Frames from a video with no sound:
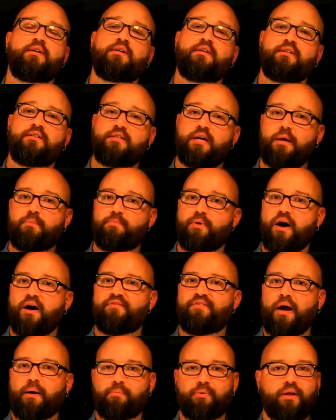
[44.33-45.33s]
type of
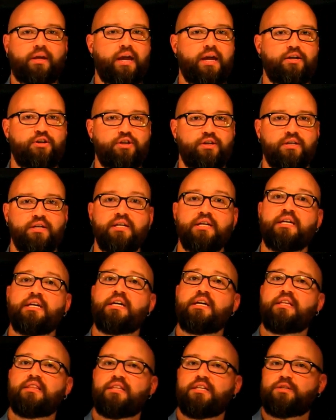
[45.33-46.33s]
application.
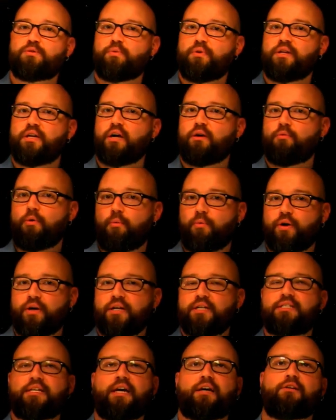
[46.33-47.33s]
This one here, what we're going to
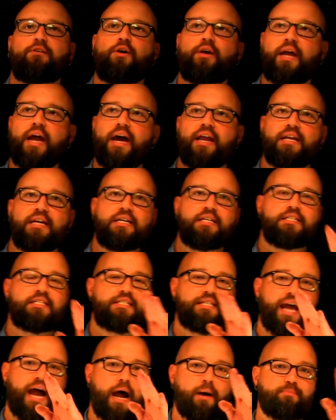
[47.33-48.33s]
take a look at is
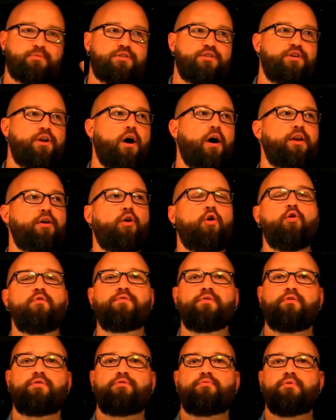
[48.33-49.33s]
taps not
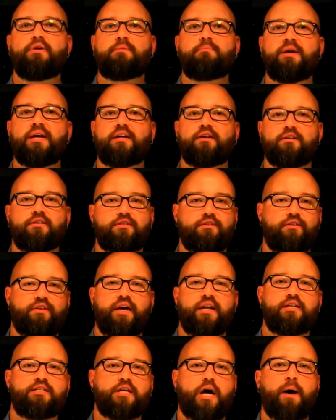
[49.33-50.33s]
over 3 meters. So
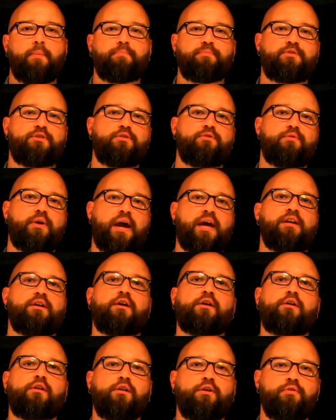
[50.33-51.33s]
that is up to and
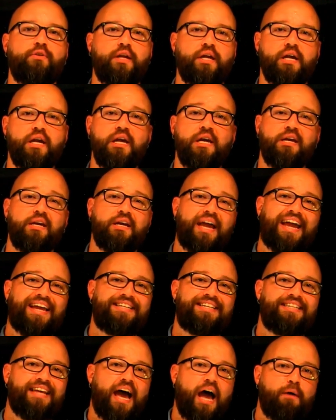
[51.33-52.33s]
including a
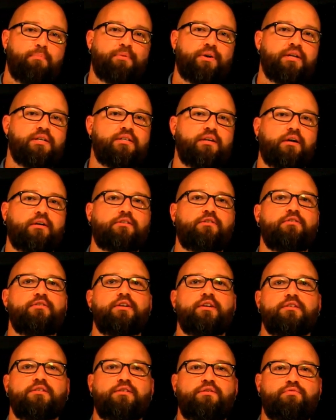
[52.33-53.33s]
tap conductor
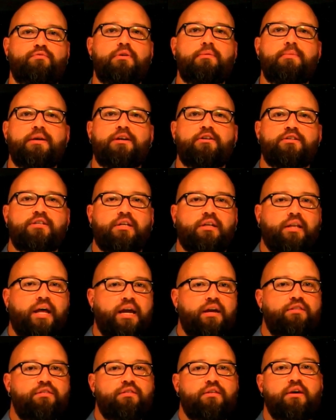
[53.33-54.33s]
that is 3 meters in
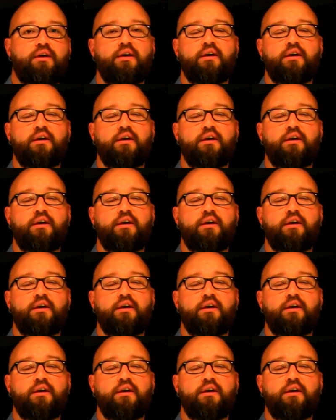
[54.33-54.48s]
length,